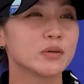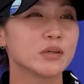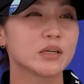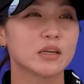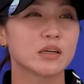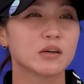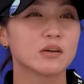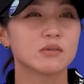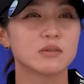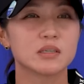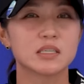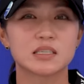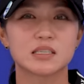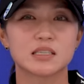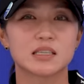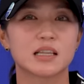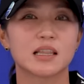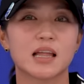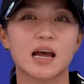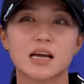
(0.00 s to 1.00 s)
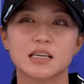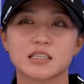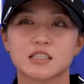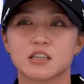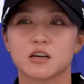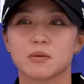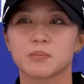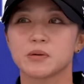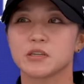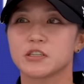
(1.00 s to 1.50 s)
You know, it was the
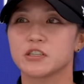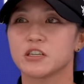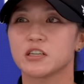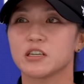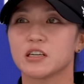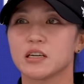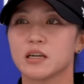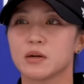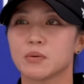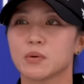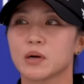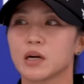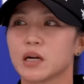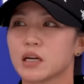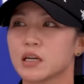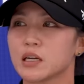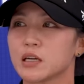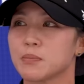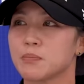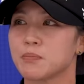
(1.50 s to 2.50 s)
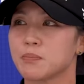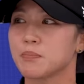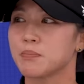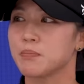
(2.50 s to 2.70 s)
last opportunity where I could